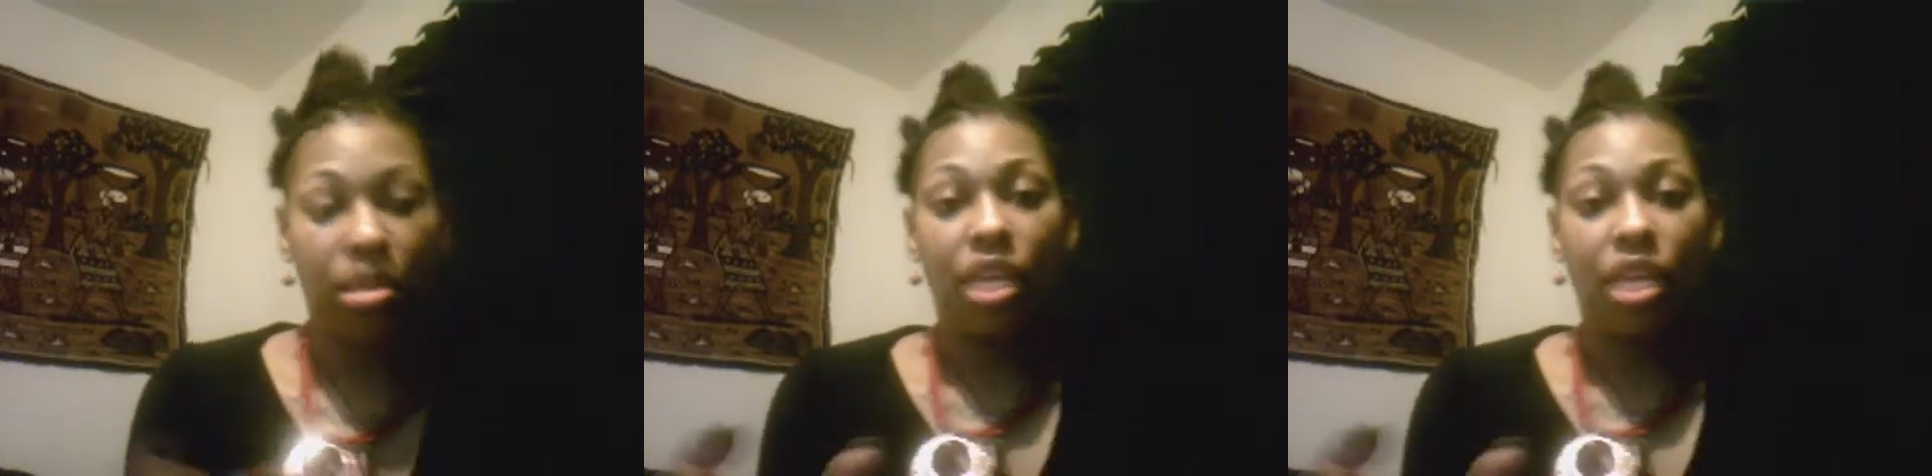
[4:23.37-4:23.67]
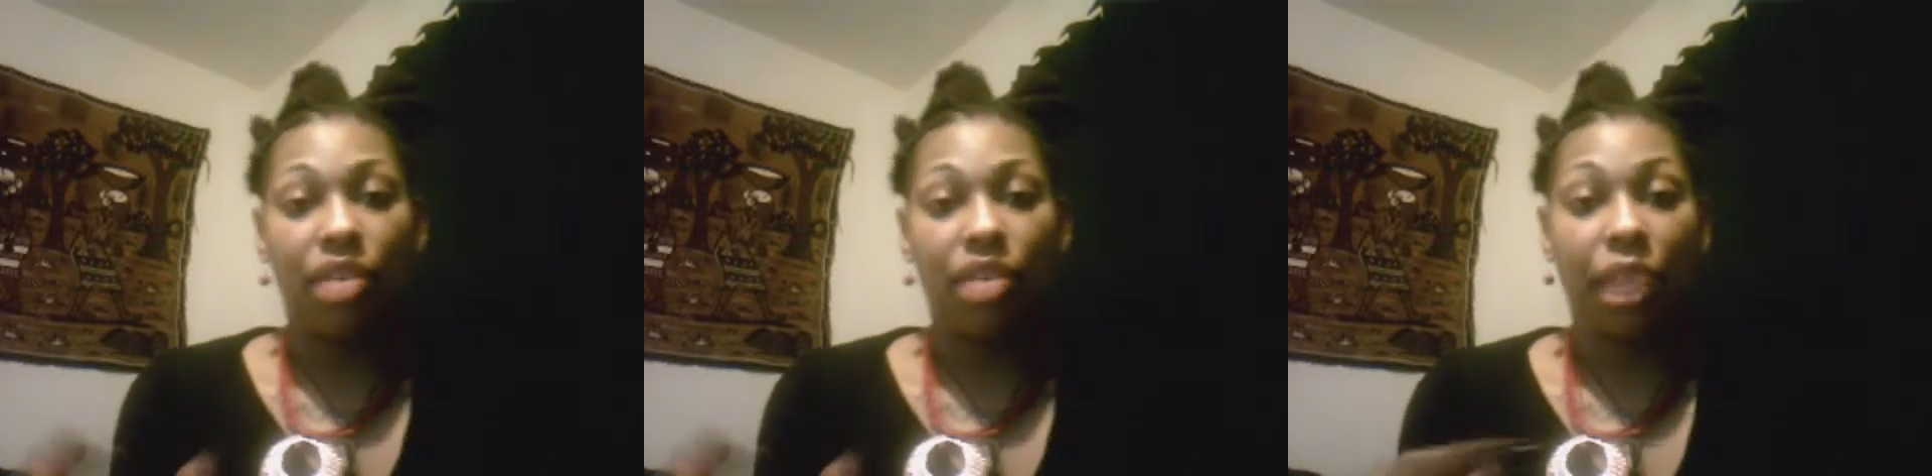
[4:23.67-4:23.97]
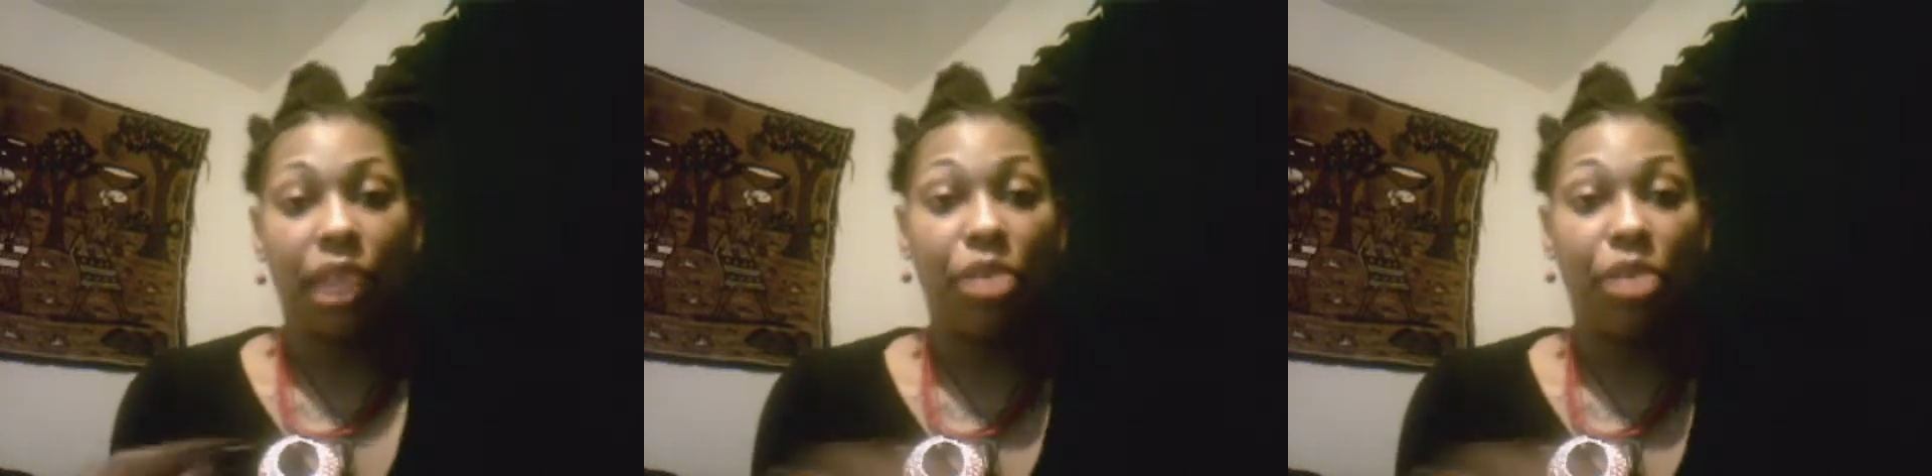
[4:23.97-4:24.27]
and then I
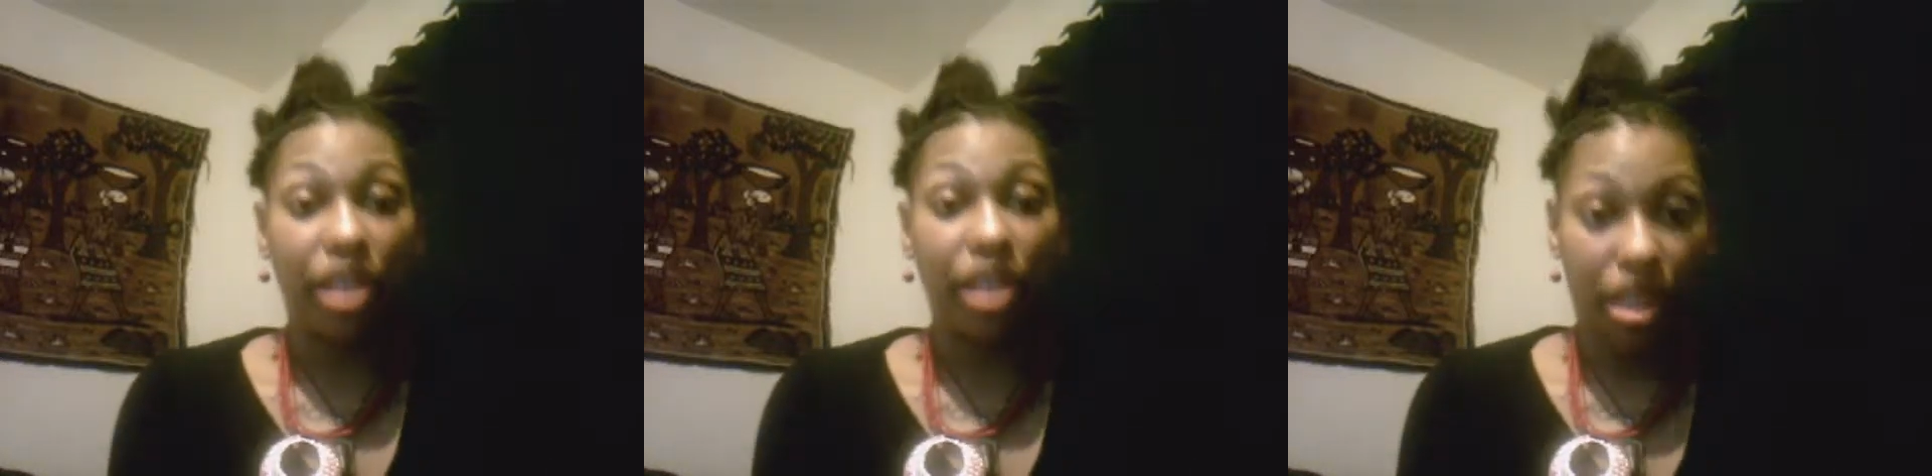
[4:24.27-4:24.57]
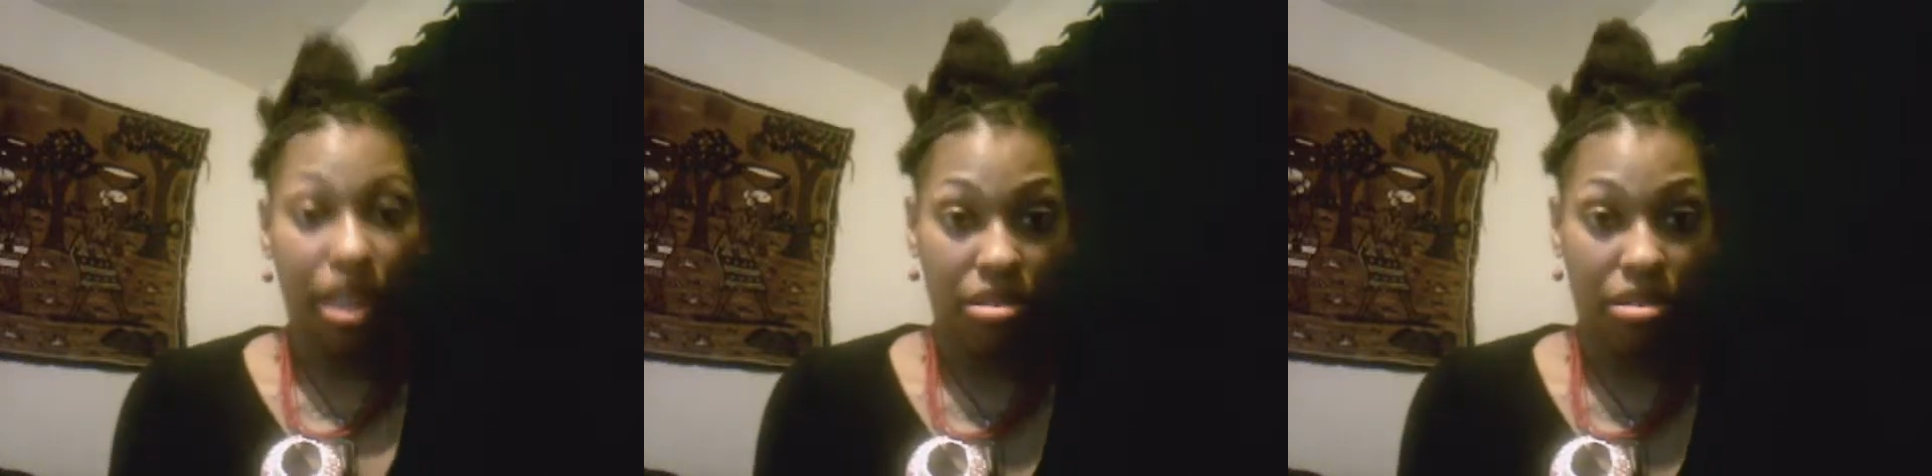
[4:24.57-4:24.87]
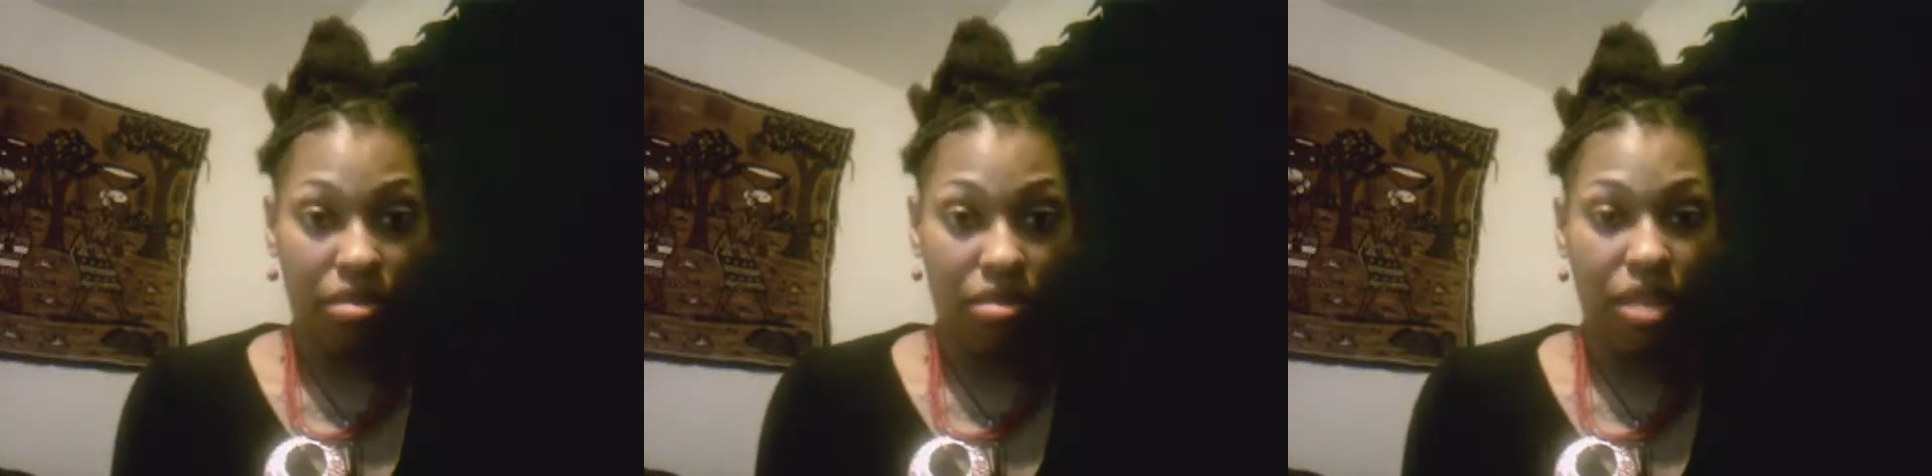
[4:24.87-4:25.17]
got pregnant again,